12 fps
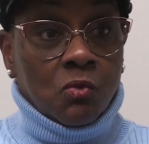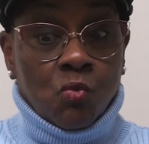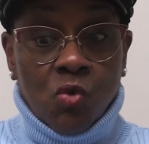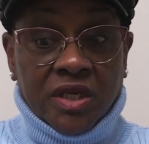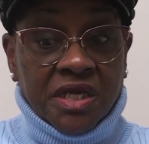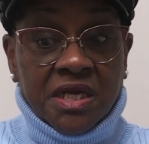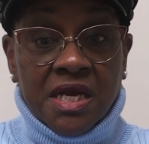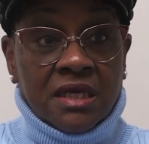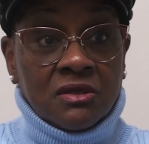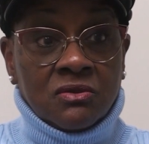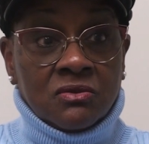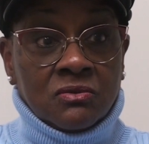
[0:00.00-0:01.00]
What can I
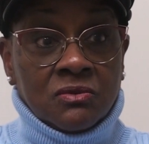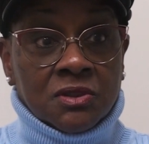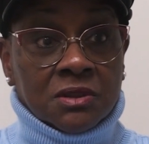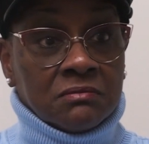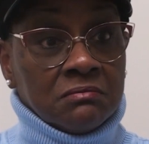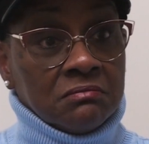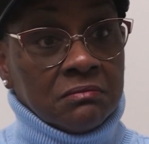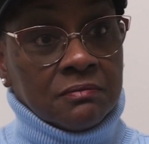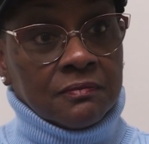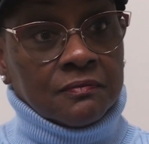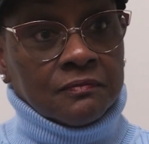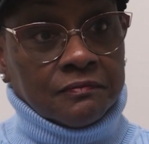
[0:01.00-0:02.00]
lose?
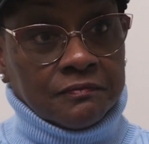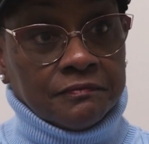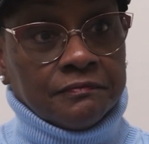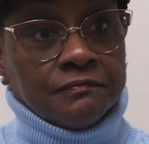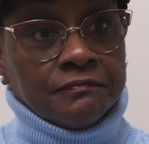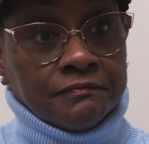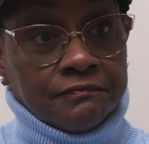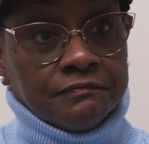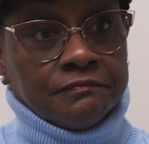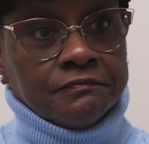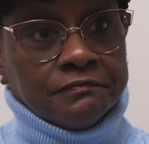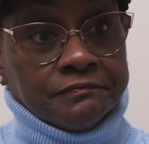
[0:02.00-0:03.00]

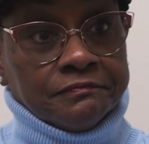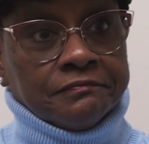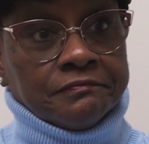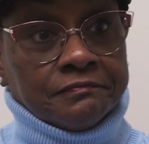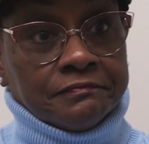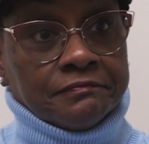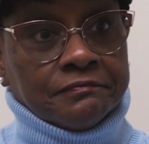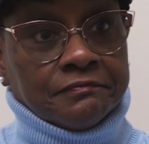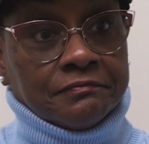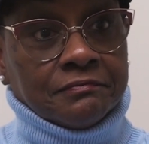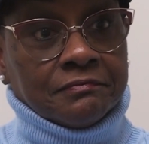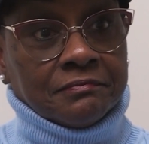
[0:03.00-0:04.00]
Mm-hmm. Yeah, and so
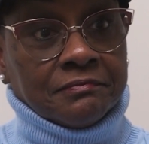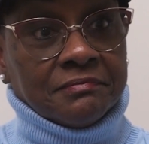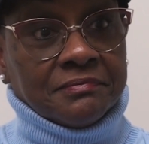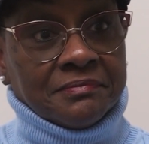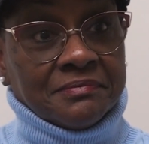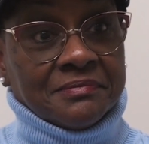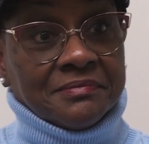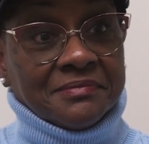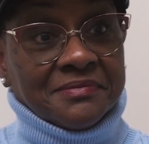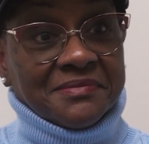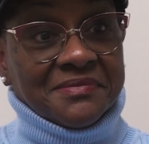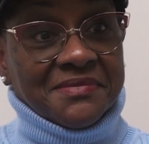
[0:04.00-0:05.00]
you've done real
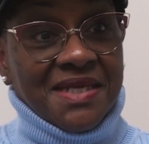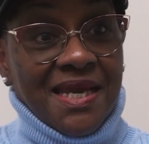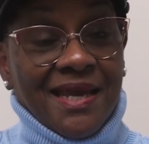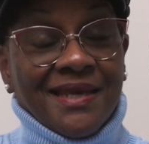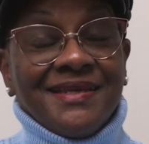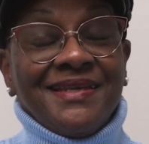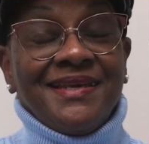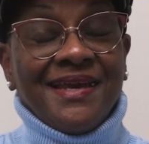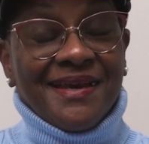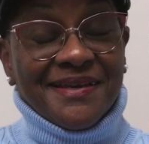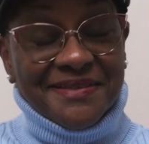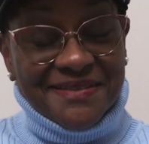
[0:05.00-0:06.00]
well, haven't you?
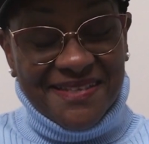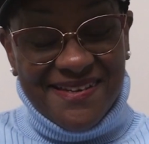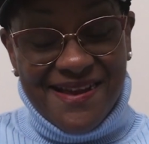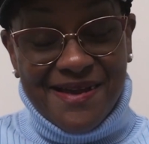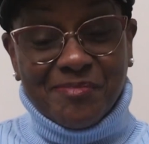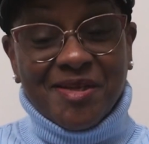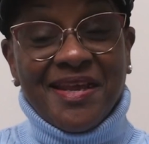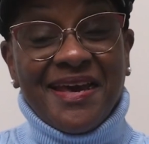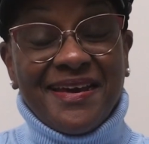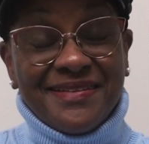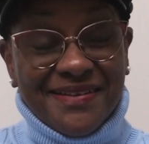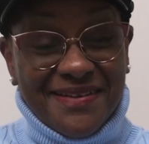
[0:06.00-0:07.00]
Yes, and I'm
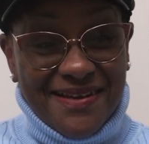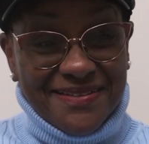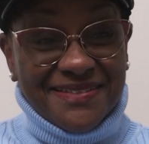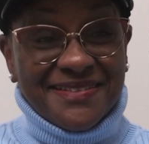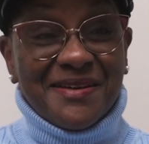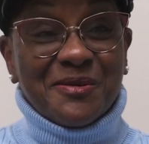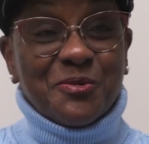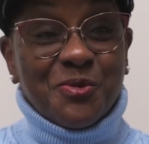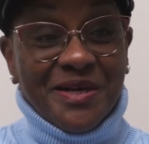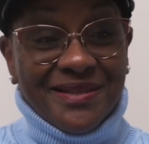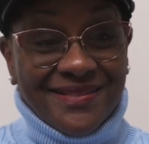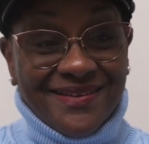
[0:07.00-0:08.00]
glad that I stuck
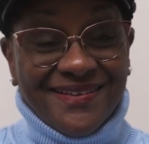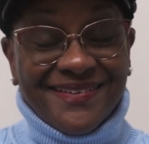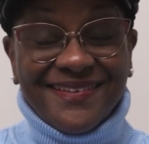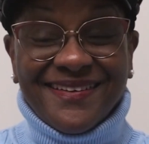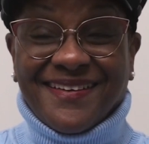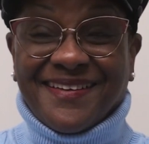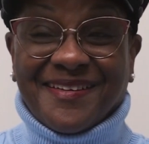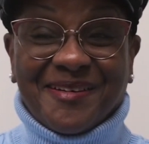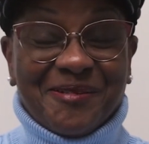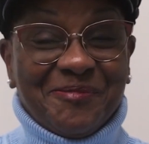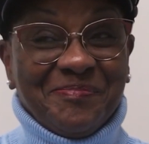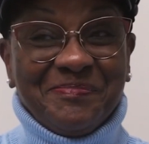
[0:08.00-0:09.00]
with it.
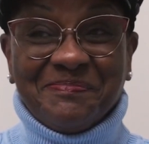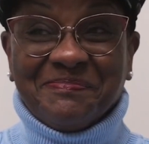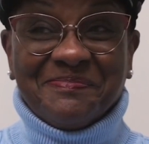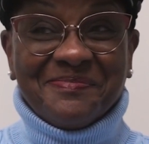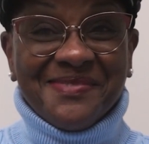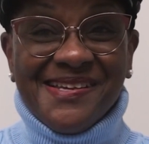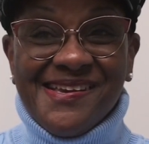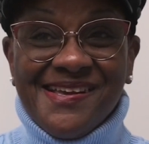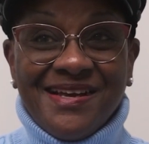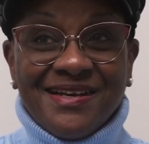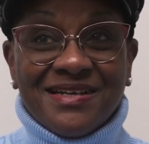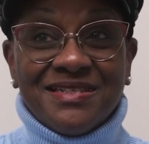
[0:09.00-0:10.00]

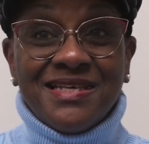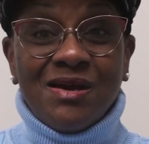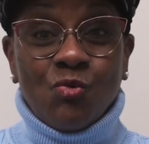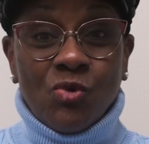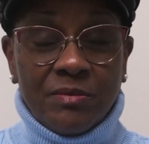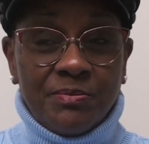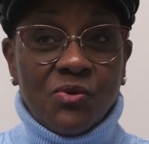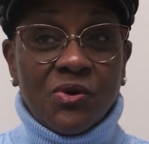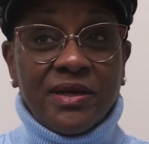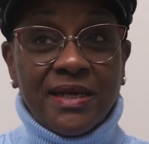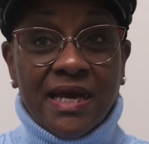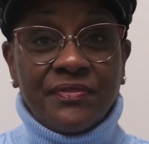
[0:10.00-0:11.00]
Because at one
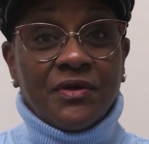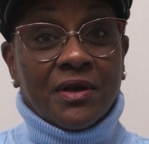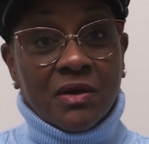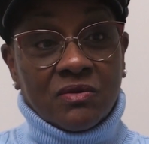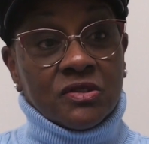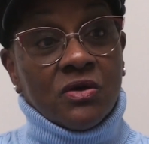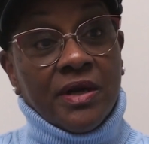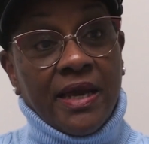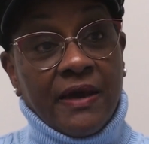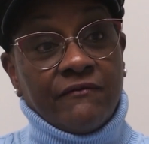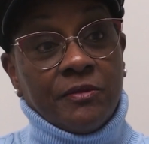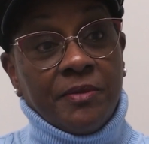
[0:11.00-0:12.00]
point, I thought I was going to
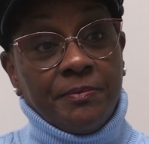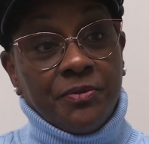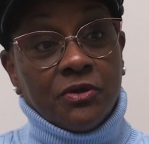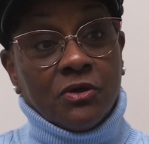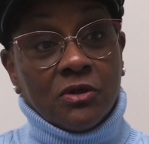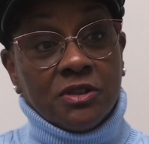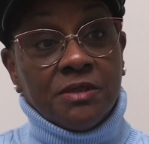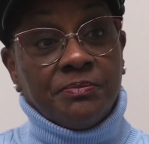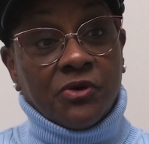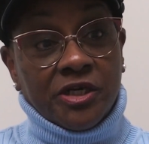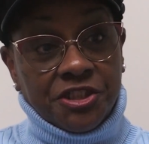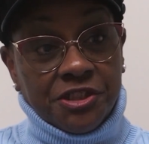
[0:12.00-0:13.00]
have to be put on
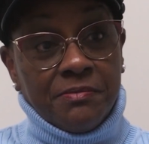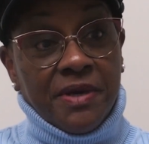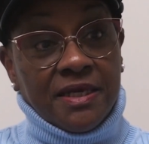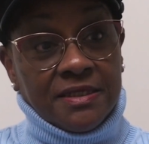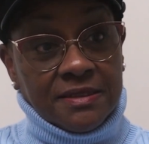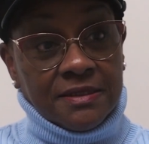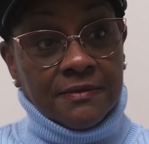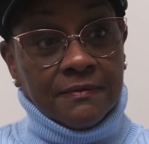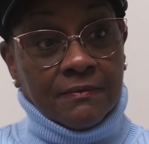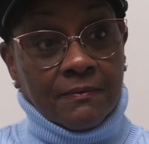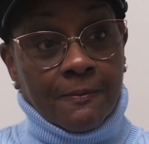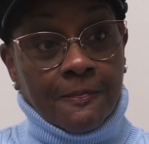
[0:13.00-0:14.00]
depression medicine
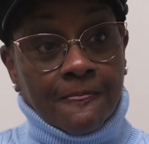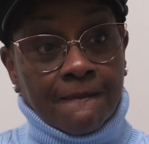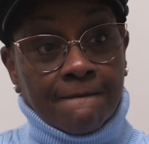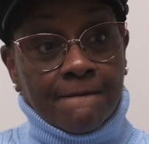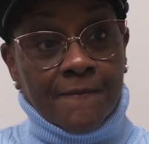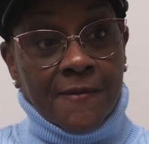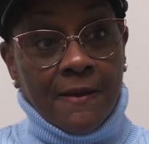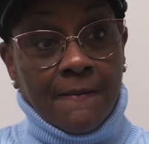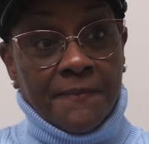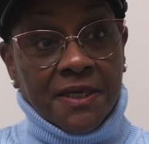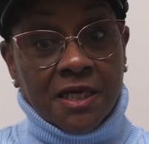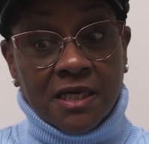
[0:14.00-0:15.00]

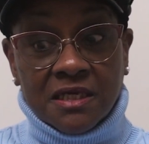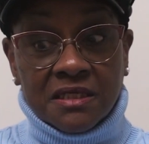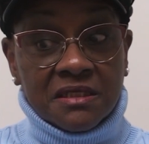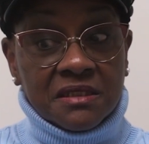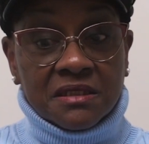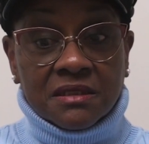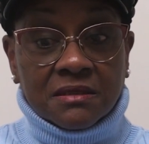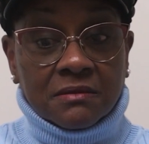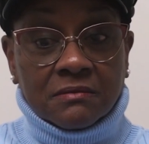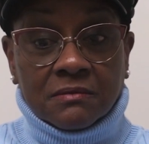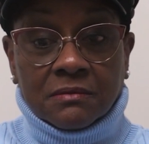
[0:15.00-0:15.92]
because